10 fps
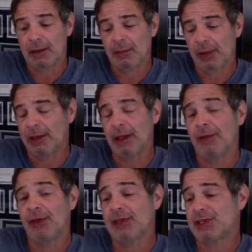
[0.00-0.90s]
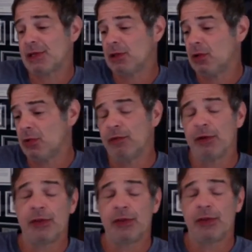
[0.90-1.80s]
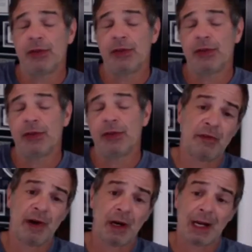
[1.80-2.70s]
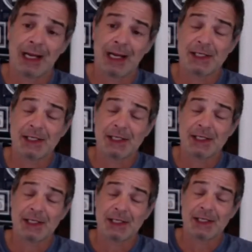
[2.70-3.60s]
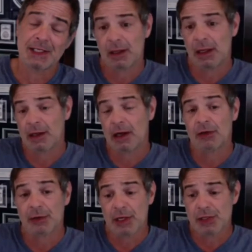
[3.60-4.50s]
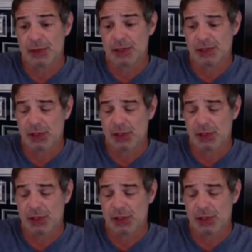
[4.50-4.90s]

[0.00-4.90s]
But yet they still own over $3 trillion worth of our assets and our treasury.